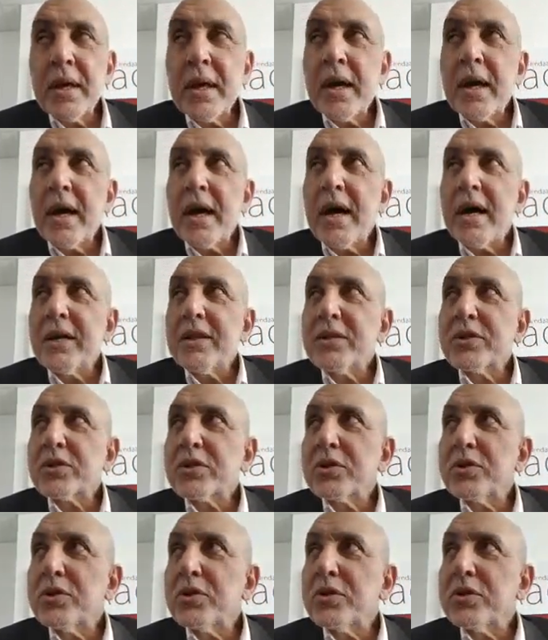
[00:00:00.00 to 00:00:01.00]
And
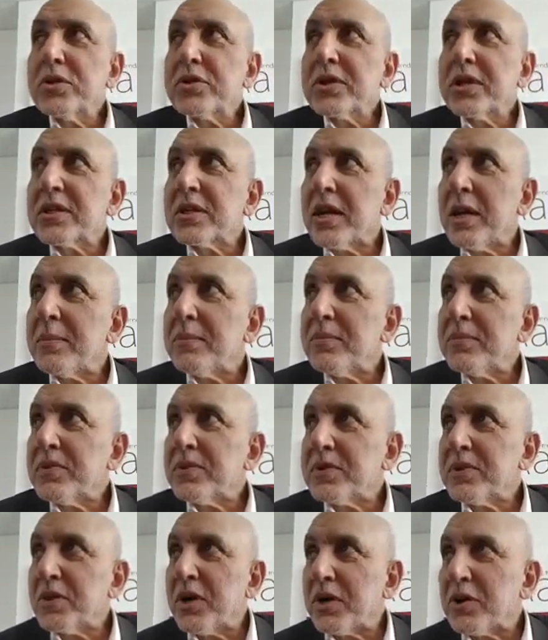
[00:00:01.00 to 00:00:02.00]
so that's
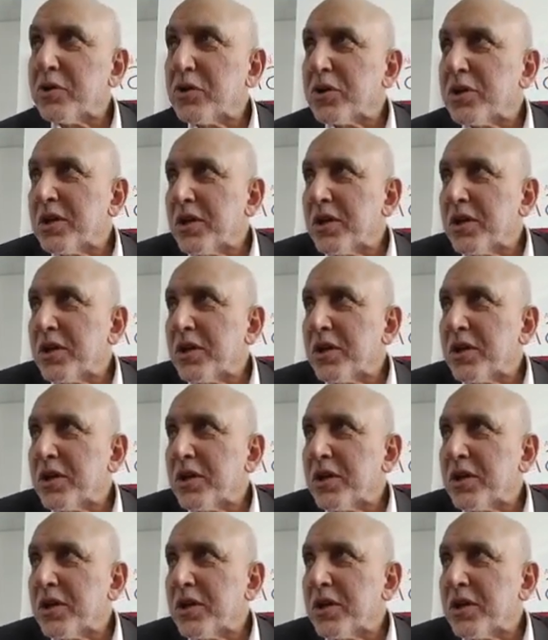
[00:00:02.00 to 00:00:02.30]
looking